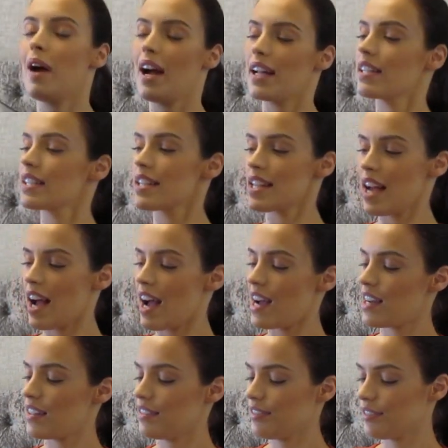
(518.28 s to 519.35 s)
handy to
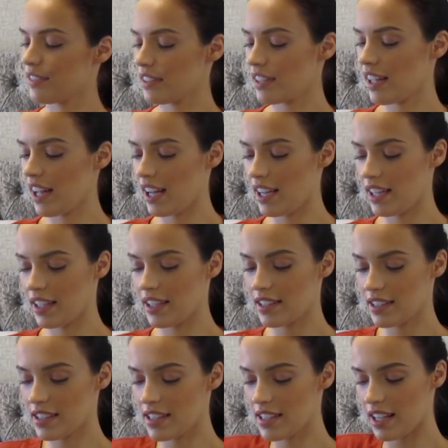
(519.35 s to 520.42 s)
have,
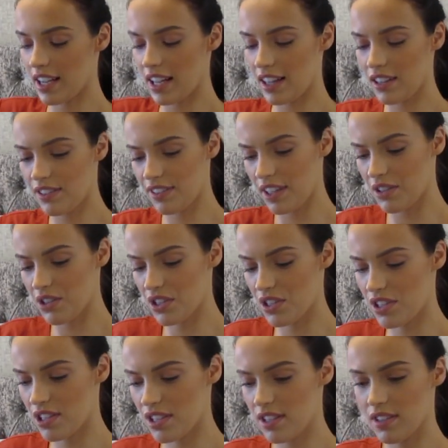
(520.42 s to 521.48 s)
and I love how it
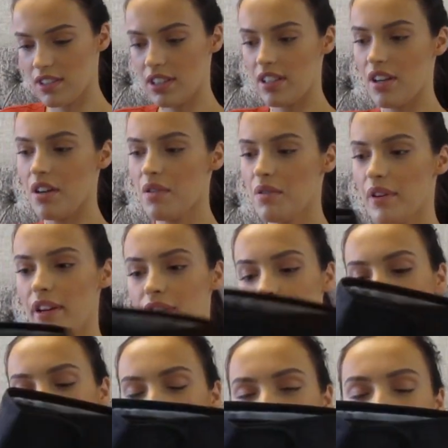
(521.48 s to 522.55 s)
just, you know, it
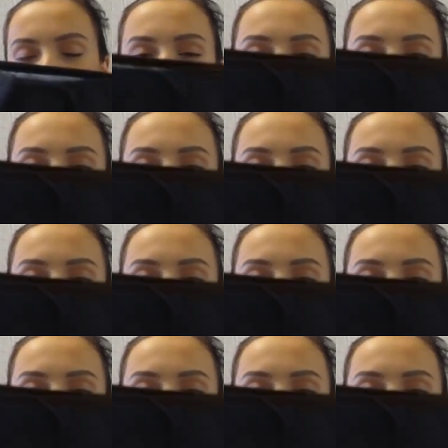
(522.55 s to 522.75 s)
folds up